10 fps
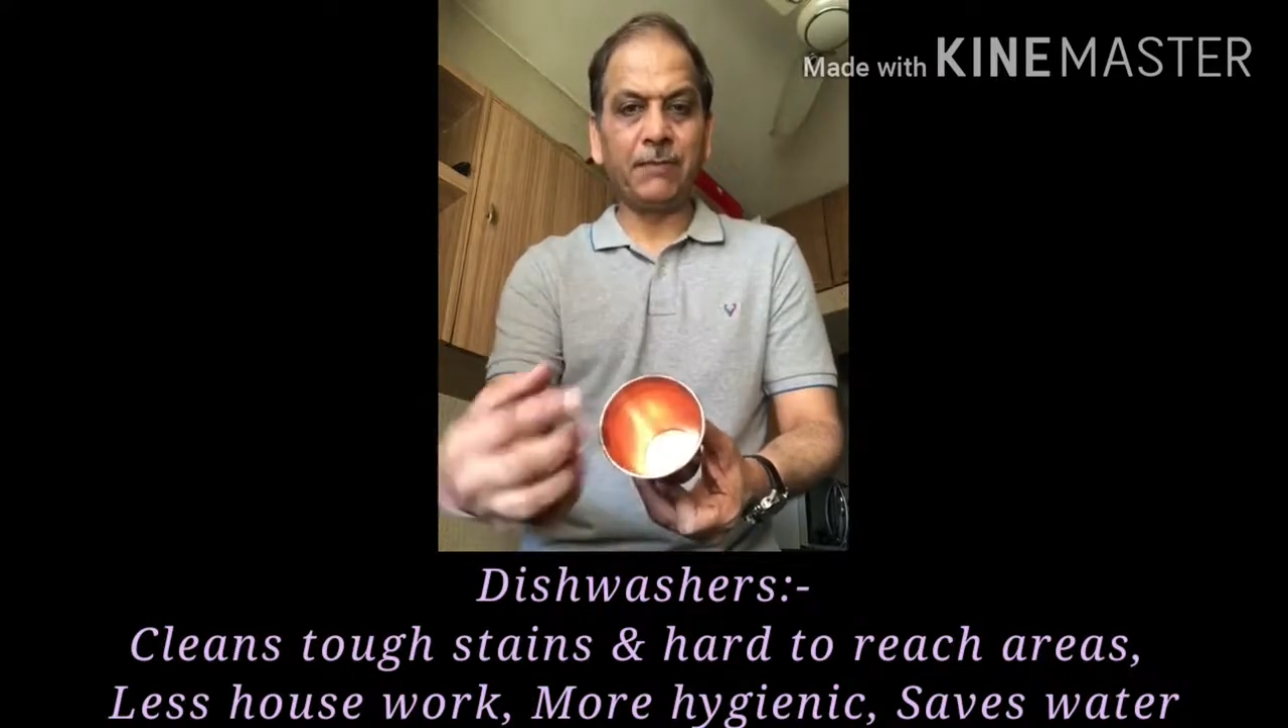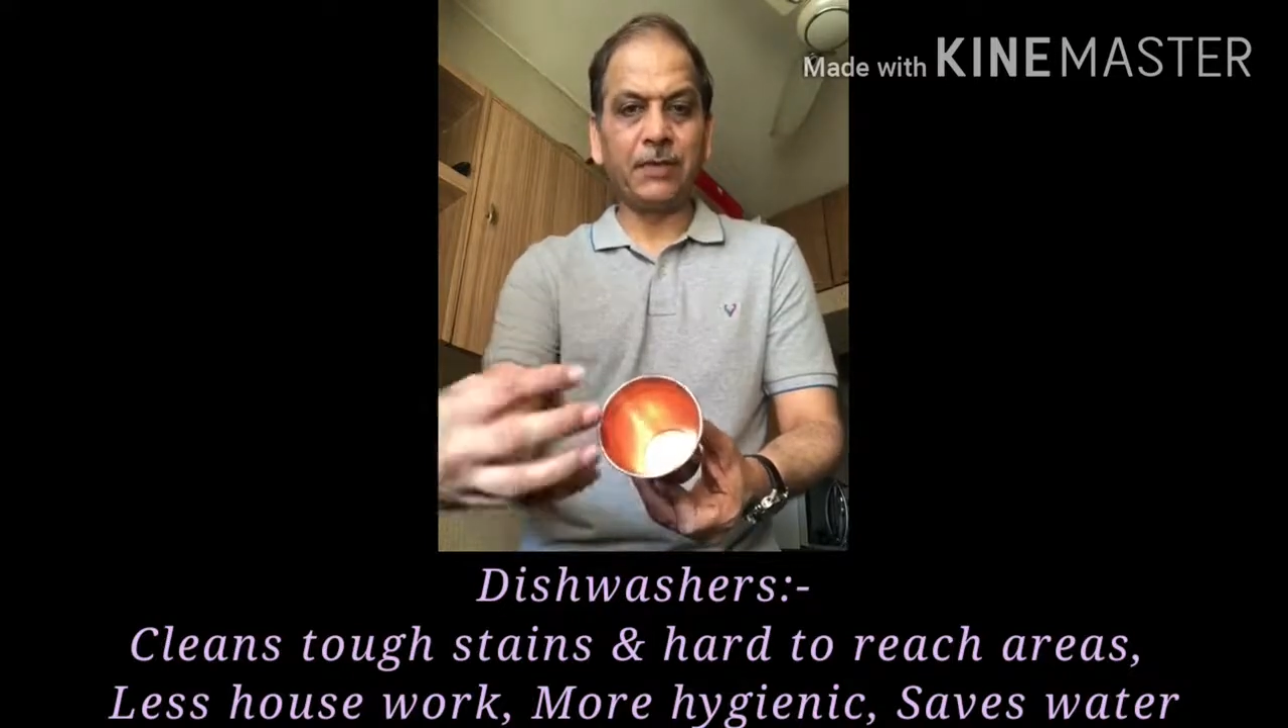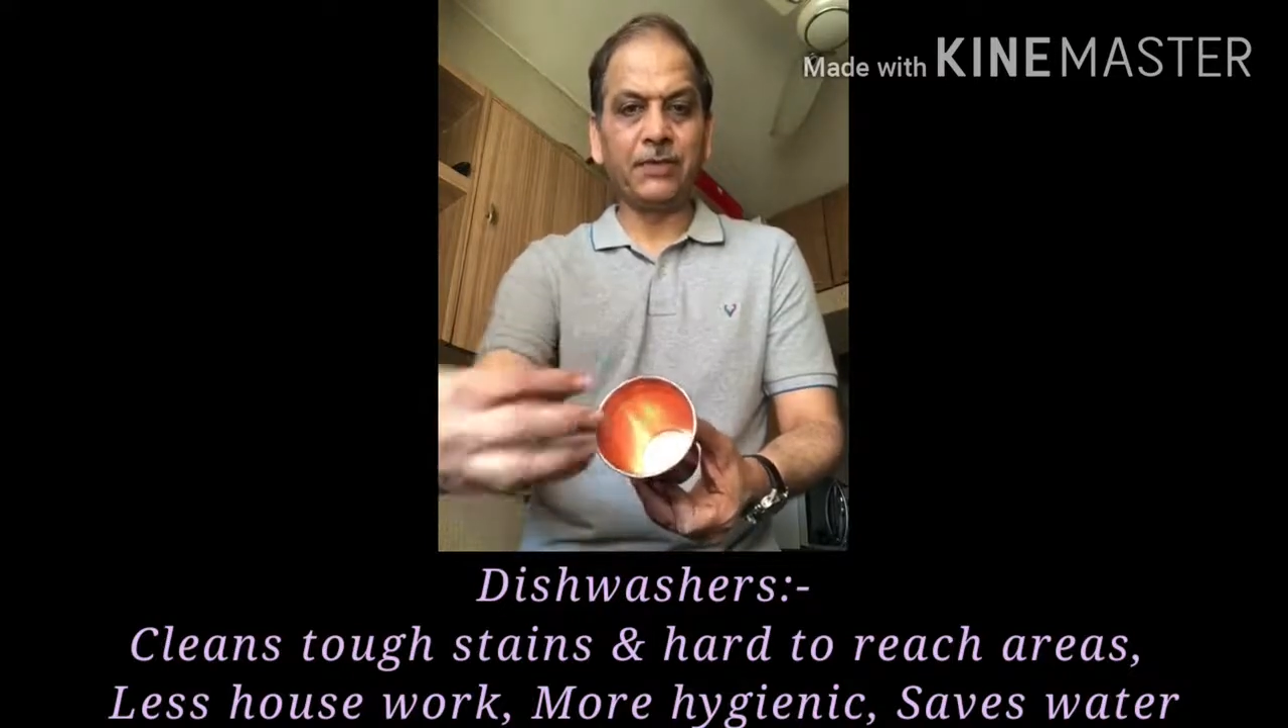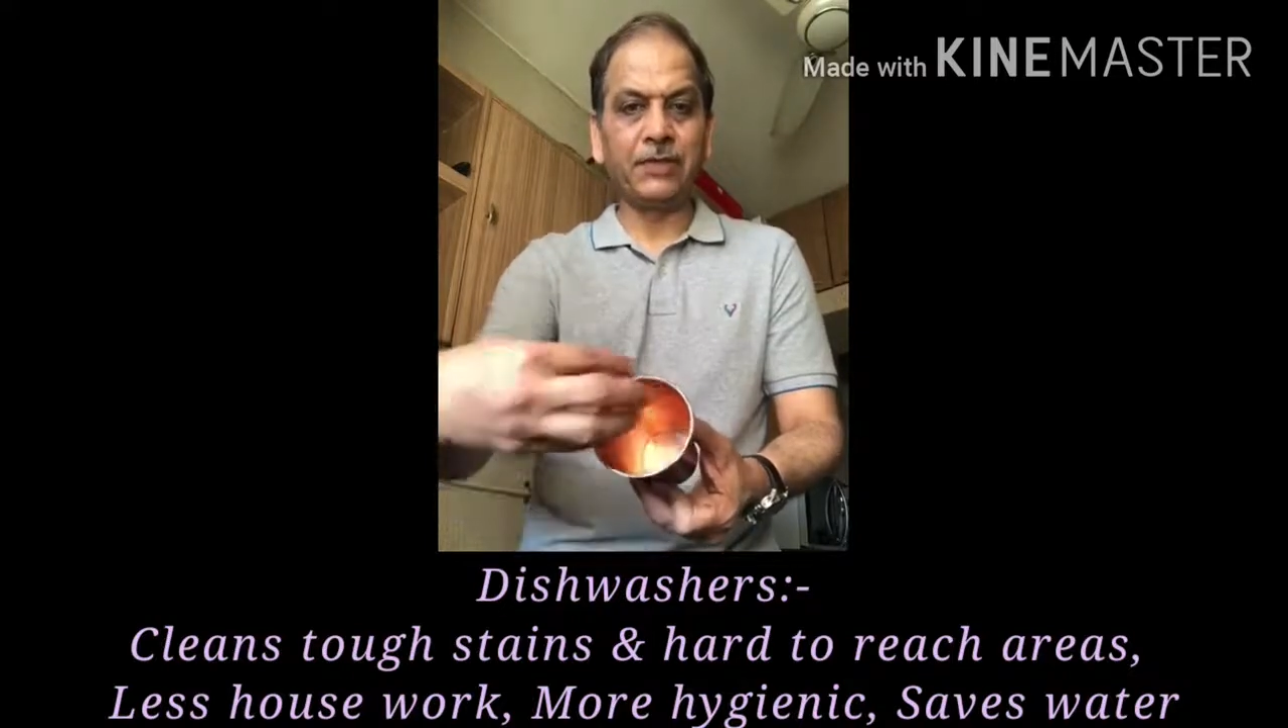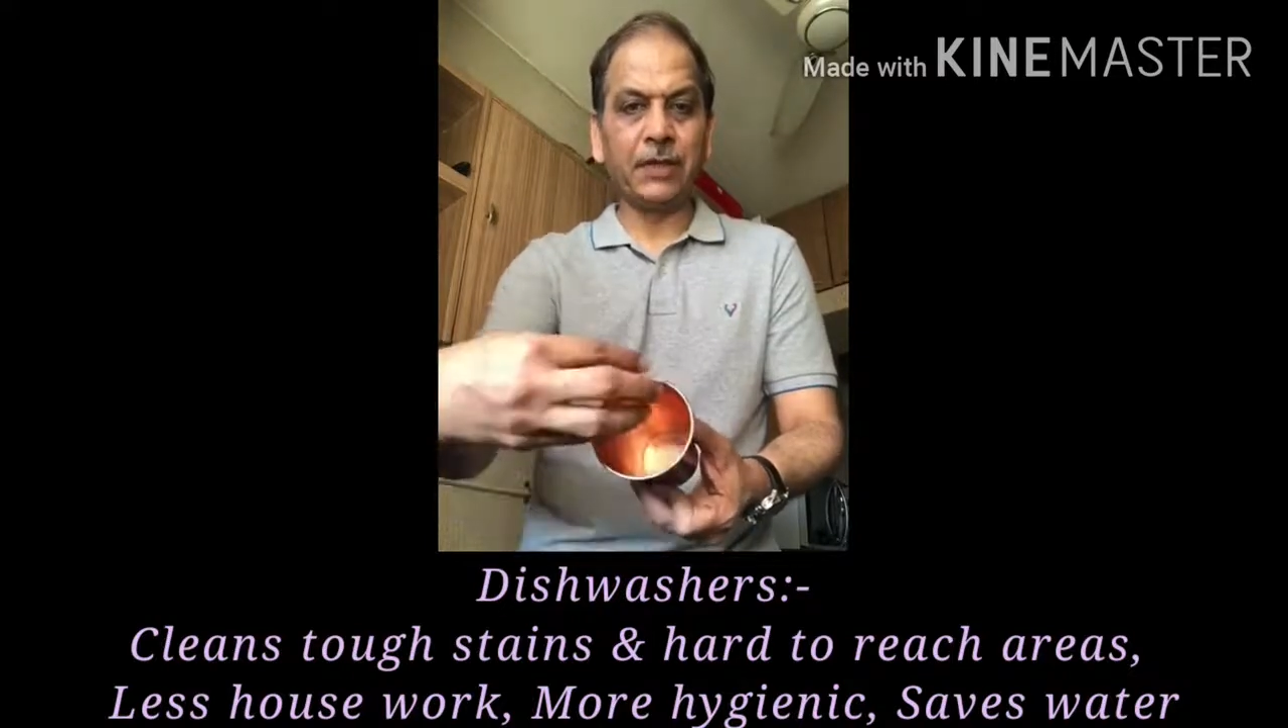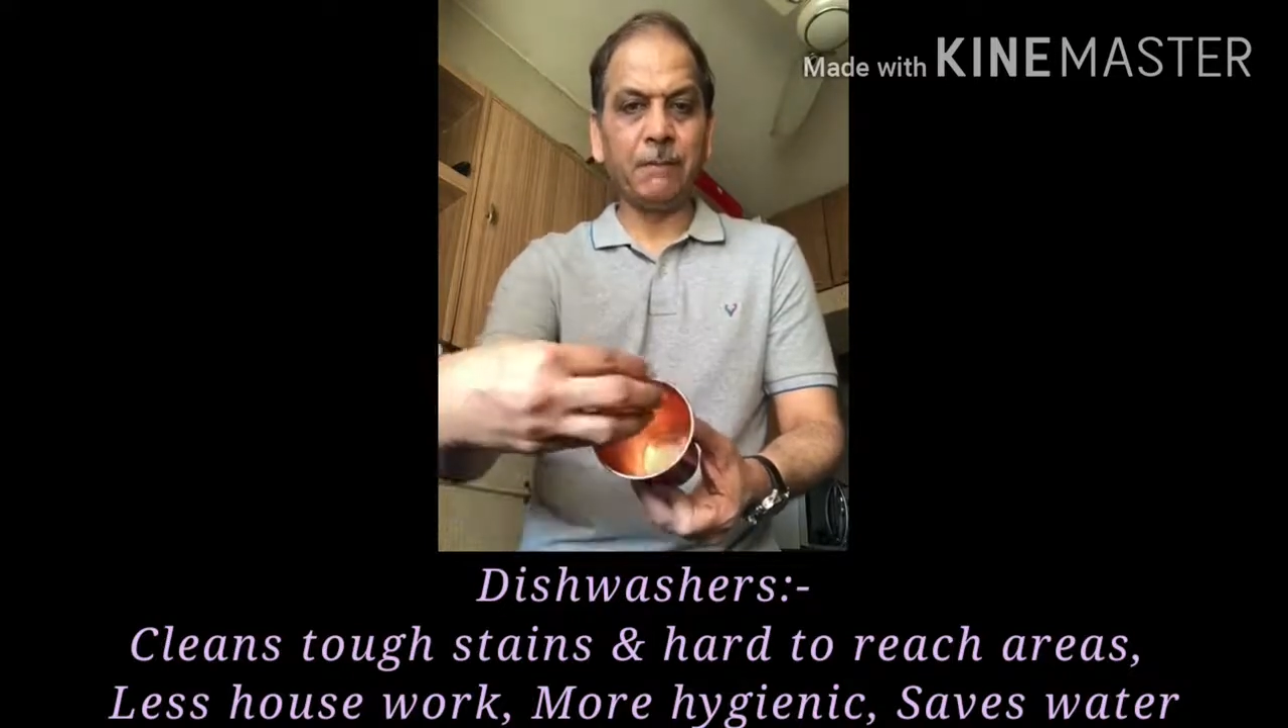because of the